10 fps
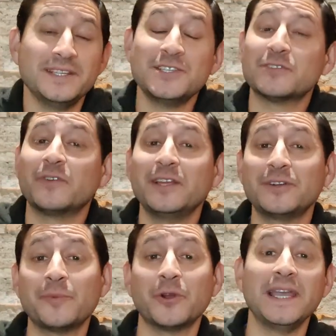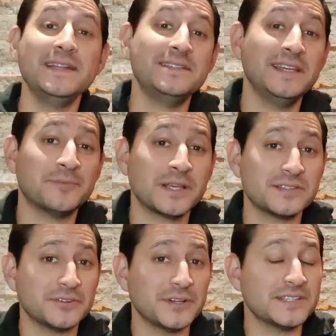This is video number 18 in my
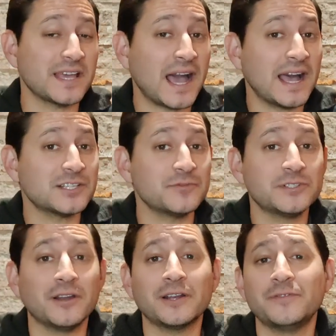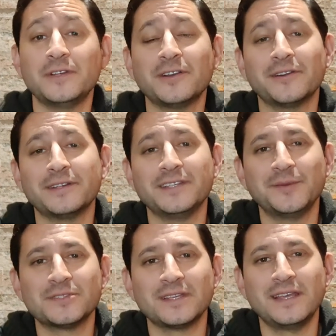series Astrophotography Target
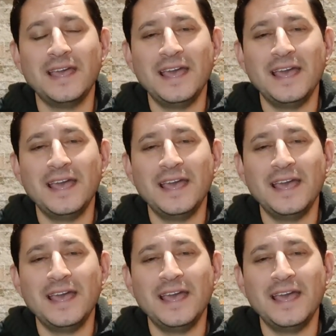Tips.